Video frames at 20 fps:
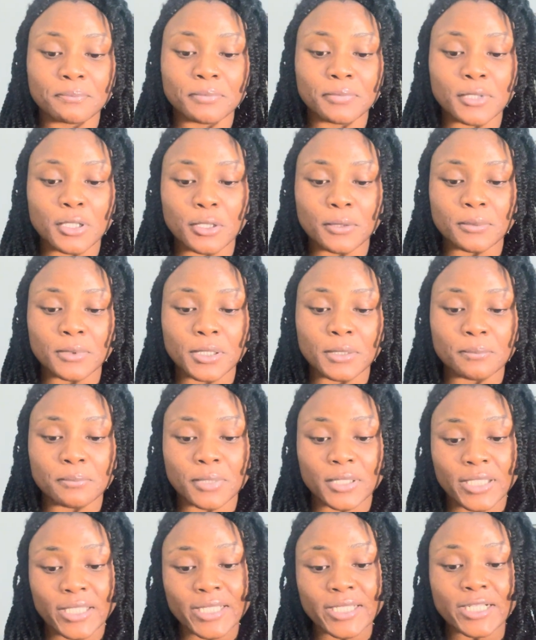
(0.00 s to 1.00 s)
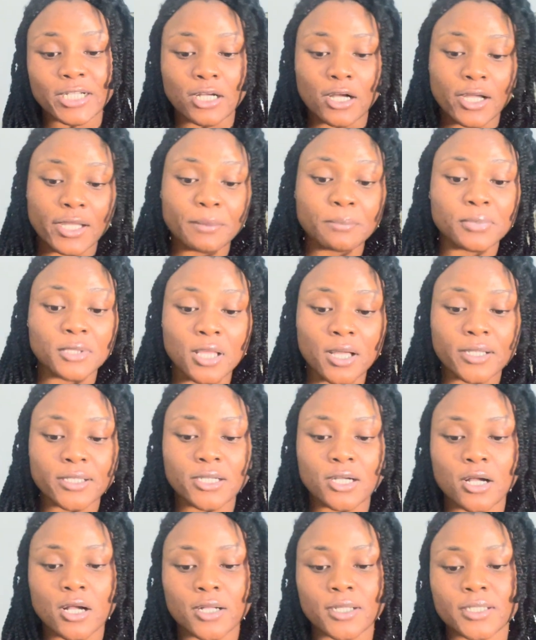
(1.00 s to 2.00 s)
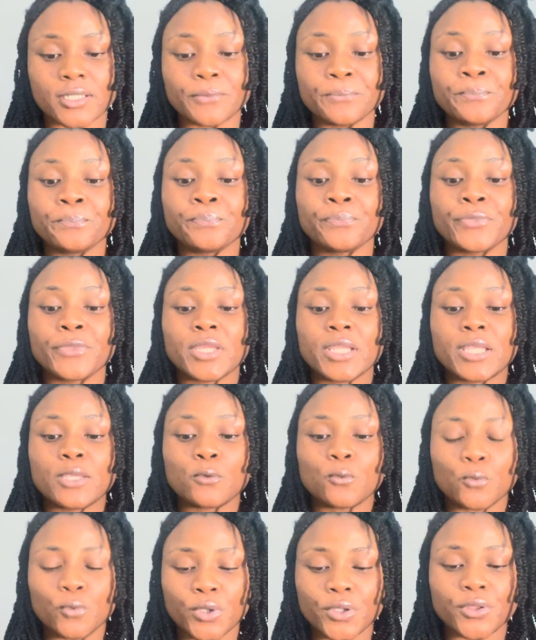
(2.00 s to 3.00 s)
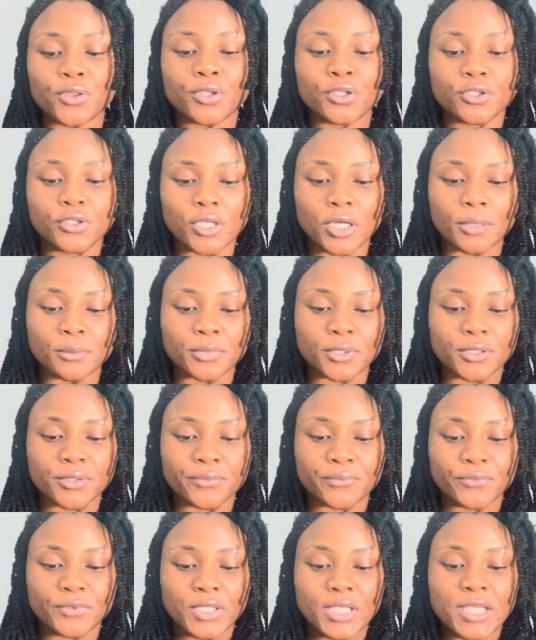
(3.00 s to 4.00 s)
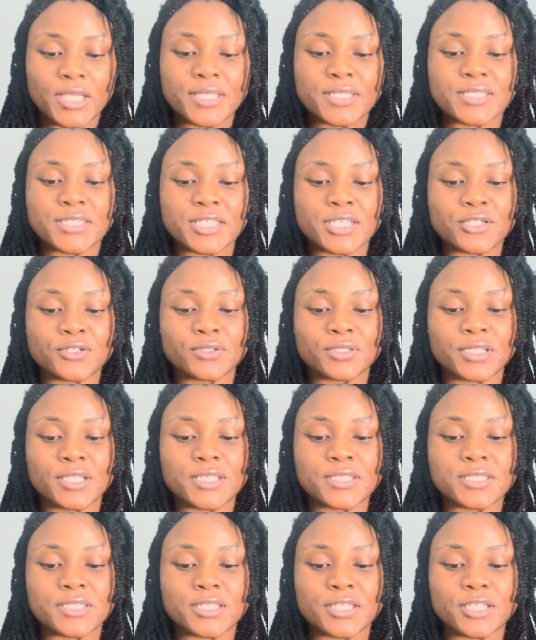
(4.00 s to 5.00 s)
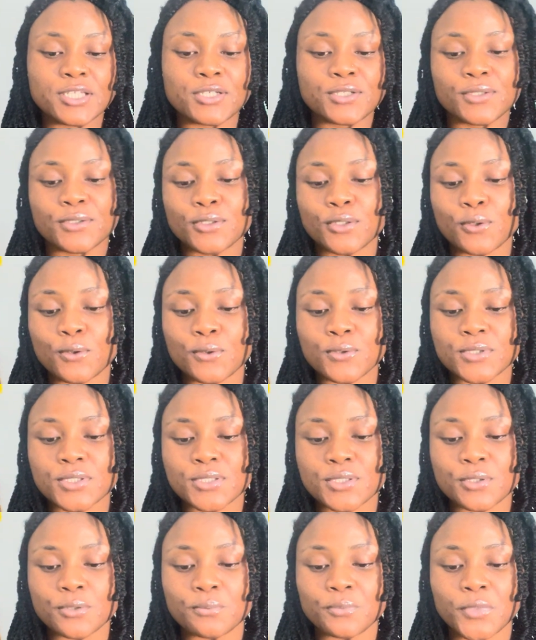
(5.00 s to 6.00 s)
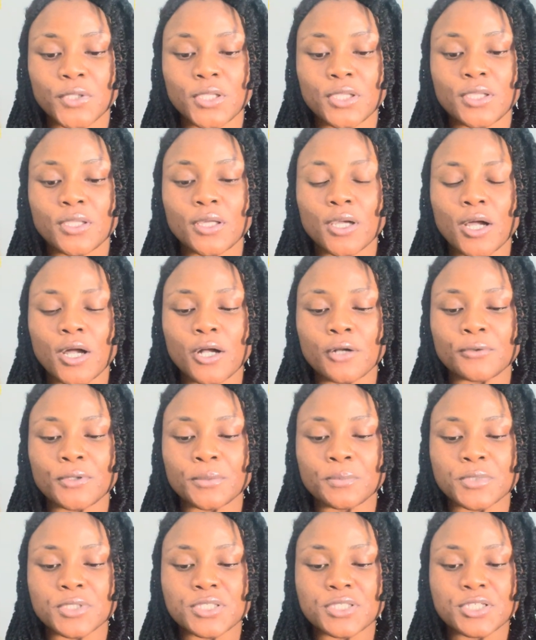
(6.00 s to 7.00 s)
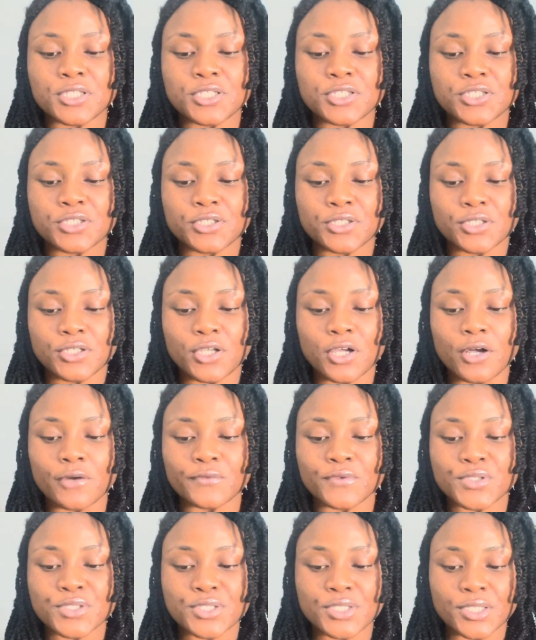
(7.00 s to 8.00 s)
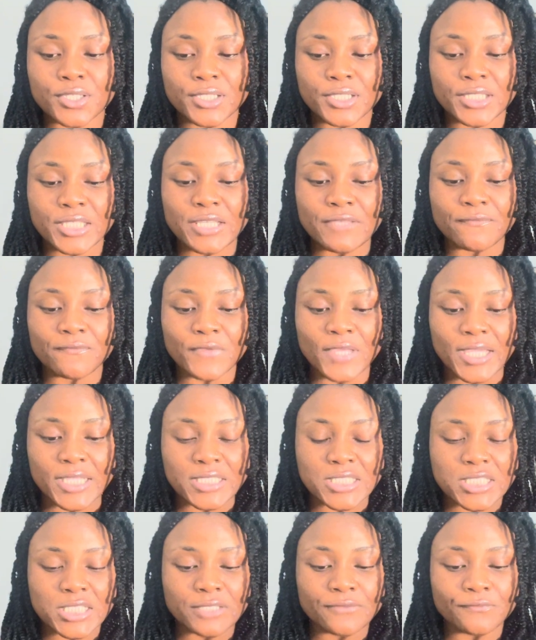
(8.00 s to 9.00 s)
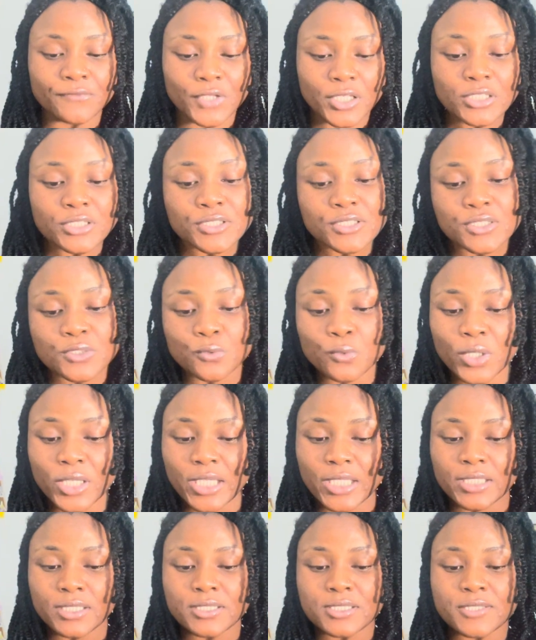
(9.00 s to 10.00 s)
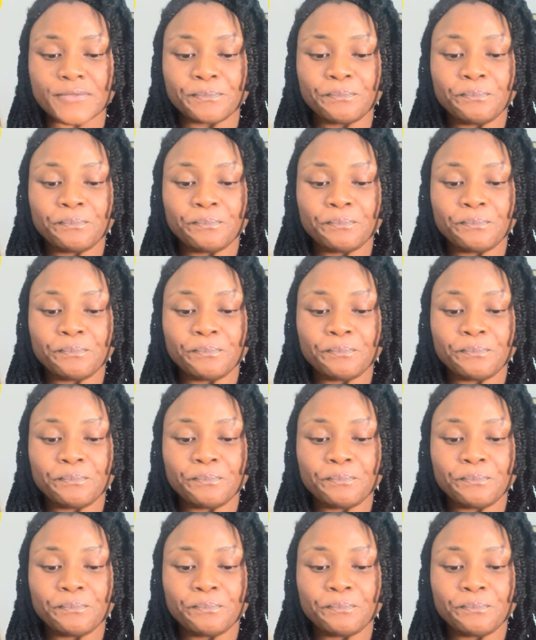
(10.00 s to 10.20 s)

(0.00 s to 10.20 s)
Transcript: a placard with the number. Synchronicity could also be a repetition of a certain event in various ways.